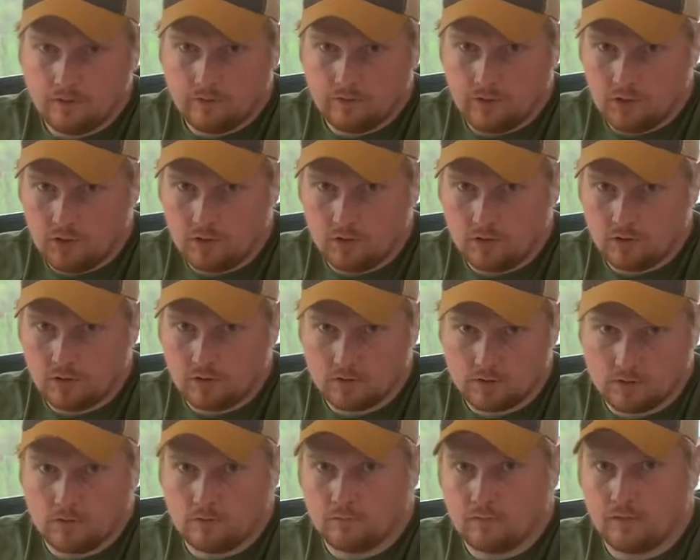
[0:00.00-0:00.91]
then you can
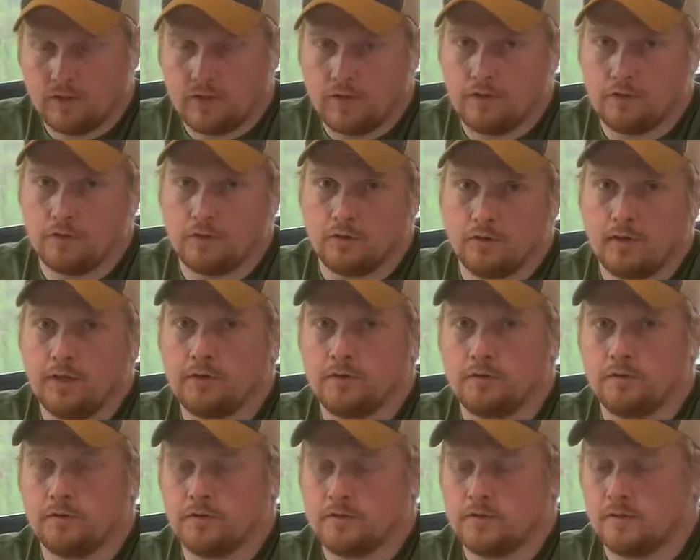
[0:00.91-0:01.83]
start plugging in your
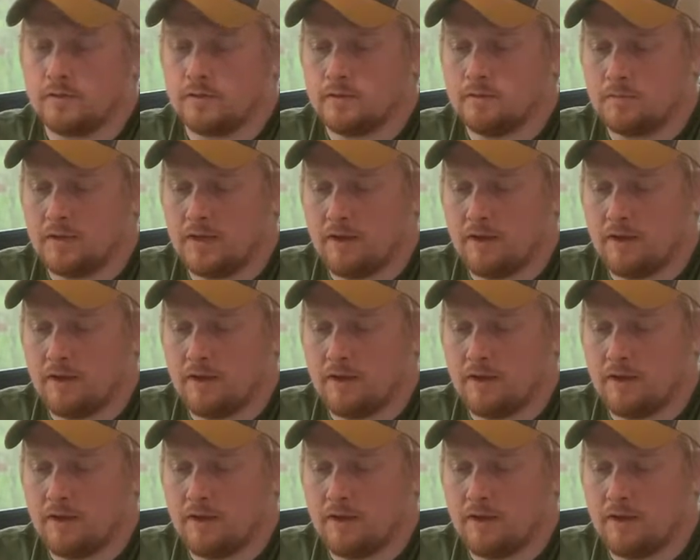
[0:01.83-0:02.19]
electrical system and